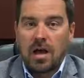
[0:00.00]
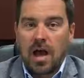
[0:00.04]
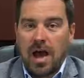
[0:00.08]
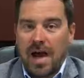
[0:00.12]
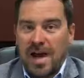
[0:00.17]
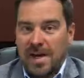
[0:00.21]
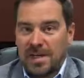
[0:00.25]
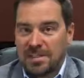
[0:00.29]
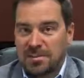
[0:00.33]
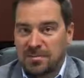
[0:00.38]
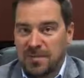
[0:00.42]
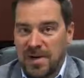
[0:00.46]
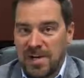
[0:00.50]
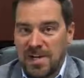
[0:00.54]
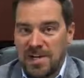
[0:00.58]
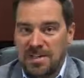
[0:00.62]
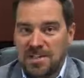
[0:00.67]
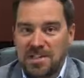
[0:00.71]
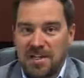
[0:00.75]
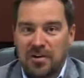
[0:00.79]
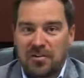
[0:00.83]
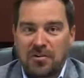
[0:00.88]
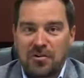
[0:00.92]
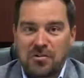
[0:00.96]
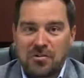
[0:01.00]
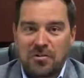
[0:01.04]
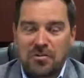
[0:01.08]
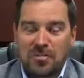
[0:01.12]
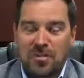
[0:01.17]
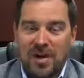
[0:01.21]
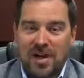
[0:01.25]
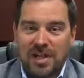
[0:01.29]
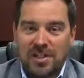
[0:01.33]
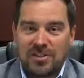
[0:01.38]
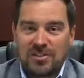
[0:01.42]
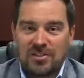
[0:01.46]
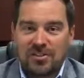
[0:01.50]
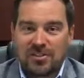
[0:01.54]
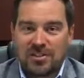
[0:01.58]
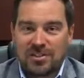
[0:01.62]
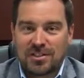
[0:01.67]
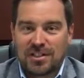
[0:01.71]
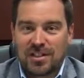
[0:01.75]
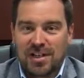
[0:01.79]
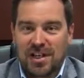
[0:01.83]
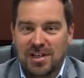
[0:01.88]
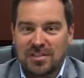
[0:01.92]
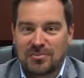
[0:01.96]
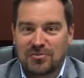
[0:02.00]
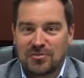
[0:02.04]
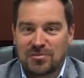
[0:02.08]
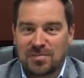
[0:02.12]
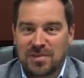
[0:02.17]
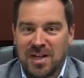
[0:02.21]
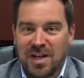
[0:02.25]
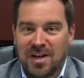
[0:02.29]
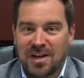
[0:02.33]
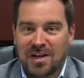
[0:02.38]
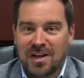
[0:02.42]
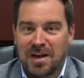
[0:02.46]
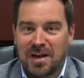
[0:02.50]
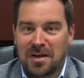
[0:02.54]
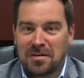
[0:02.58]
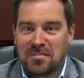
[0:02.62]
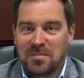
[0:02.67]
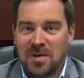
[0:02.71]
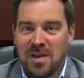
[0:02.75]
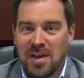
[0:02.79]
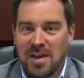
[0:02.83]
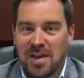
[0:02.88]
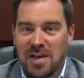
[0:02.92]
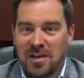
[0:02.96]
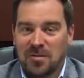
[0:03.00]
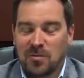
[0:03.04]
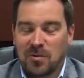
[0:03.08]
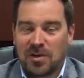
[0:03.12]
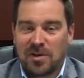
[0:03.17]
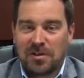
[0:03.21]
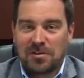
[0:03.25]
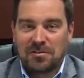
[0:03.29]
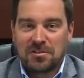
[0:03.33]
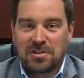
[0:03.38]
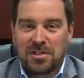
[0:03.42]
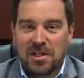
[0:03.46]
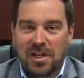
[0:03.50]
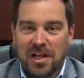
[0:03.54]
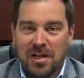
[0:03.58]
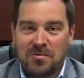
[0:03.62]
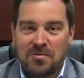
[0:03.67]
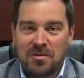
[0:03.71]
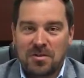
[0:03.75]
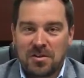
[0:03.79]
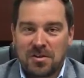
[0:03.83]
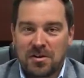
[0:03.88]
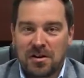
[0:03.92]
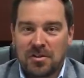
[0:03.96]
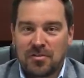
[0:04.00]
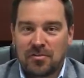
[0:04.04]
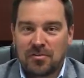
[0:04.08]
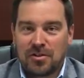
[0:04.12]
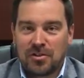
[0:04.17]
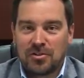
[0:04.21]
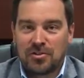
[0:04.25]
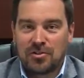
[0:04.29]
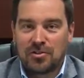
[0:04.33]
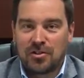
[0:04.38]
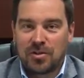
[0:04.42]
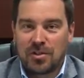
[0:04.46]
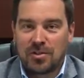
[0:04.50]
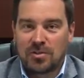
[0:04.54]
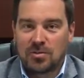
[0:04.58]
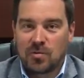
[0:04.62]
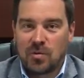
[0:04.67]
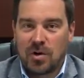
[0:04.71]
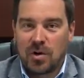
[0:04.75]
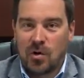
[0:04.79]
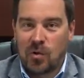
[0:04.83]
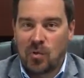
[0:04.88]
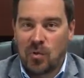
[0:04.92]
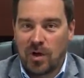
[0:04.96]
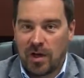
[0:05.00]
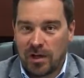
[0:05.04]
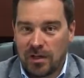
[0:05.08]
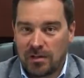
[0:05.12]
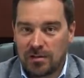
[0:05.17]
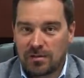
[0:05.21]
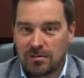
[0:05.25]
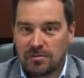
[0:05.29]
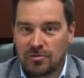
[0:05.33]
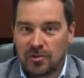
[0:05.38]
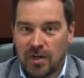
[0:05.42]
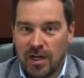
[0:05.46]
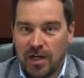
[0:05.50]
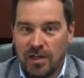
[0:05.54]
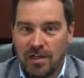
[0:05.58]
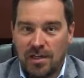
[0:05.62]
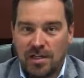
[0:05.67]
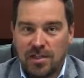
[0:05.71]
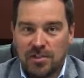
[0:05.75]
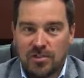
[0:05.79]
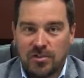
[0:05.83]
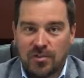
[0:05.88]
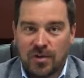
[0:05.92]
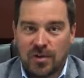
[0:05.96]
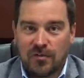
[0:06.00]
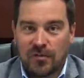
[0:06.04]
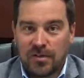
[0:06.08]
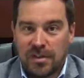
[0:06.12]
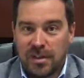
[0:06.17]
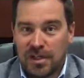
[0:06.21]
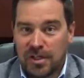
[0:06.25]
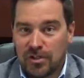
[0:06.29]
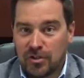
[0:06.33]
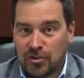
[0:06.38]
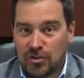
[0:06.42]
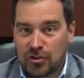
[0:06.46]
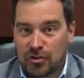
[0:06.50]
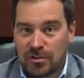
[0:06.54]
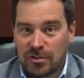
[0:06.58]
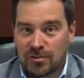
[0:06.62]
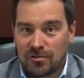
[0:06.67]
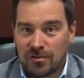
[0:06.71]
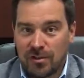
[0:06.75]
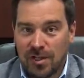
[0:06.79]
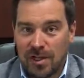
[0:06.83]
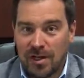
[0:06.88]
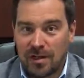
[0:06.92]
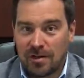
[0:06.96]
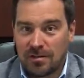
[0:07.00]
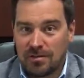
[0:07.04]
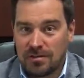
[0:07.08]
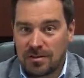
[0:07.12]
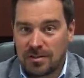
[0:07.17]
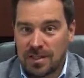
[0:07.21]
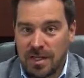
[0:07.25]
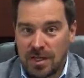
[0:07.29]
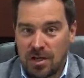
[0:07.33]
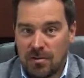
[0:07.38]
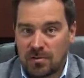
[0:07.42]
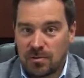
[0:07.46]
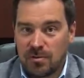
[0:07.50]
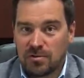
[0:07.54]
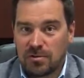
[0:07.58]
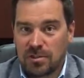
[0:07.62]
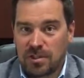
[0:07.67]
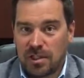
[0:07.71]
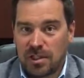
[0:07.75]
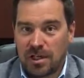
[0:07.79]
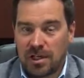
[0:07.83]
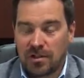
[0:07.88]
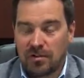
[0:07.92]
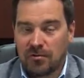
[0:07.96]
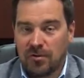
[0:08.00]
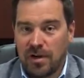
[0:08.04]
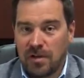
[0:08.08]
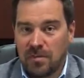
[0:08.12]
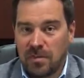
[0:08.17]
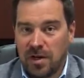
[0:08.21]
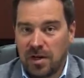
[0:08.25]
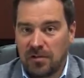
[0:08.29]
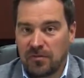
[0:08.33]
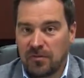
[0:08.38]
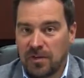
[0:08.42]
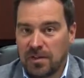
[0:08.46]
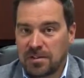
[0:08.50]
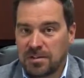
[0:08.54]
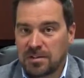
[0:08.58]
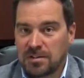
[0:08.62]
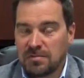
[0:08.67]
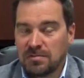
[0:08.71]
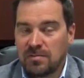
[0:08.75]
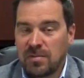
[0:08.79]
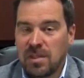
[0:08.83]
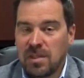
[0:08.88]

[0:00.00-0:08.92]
Hi, it's Mike Gatteri with MyInsuranceClassroom.com, and we're here today with another Insurance 101, trying to teach you everything insurance related to help you select the right benefits.